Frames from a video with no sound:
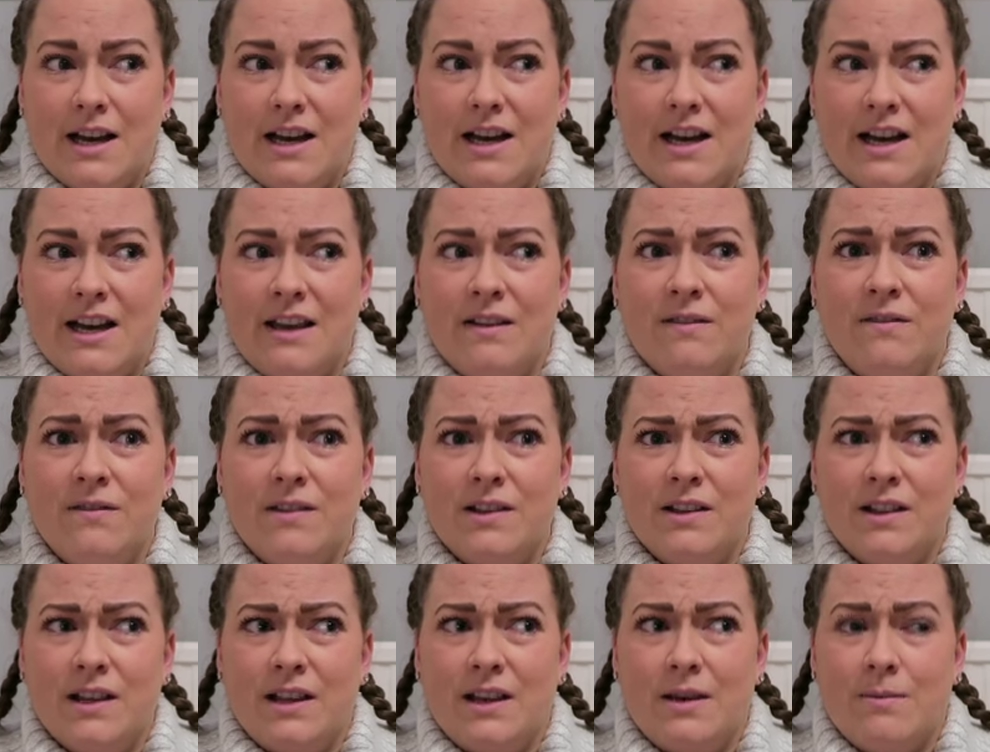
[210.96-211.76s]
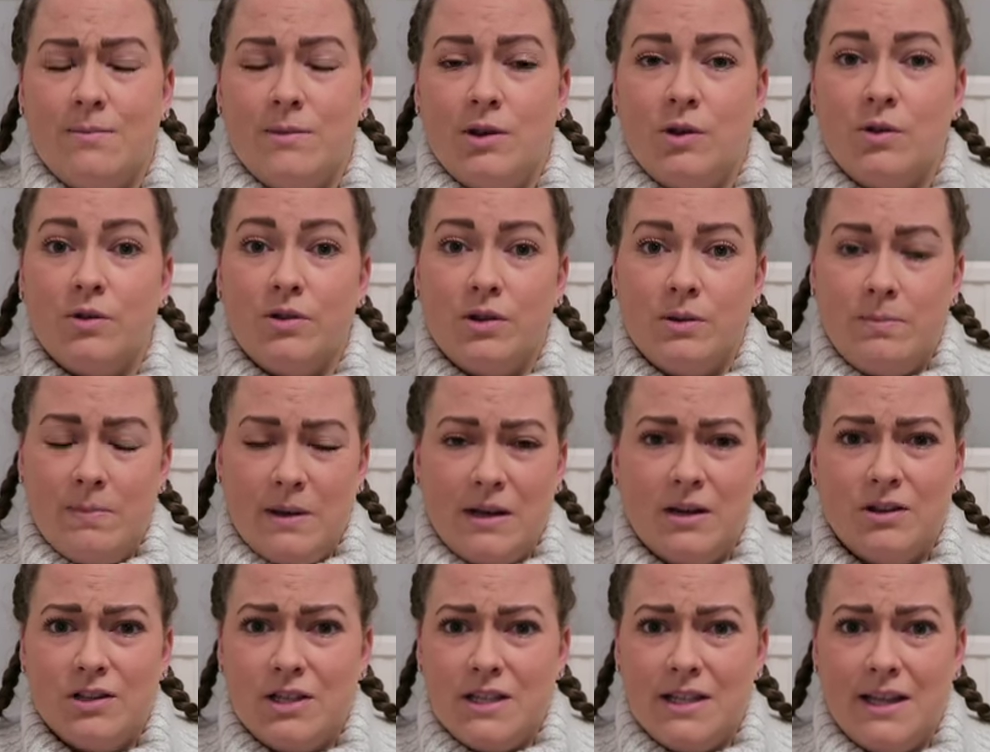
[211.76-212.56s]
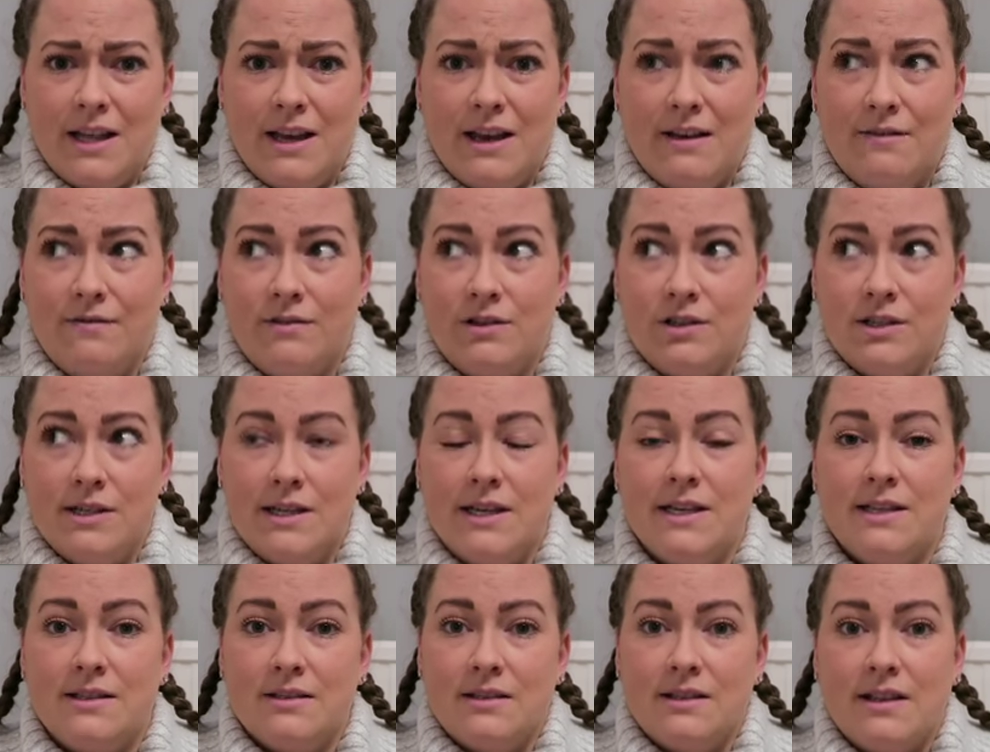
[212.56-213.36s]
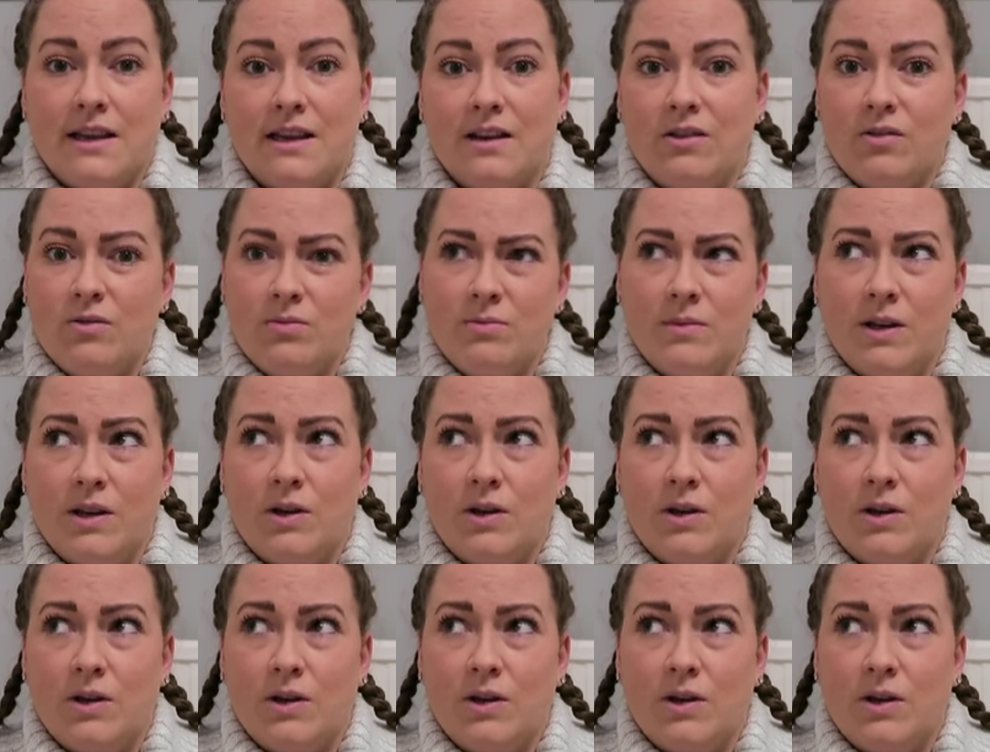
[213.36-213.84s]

I feel like I'm the only person that ever says, like,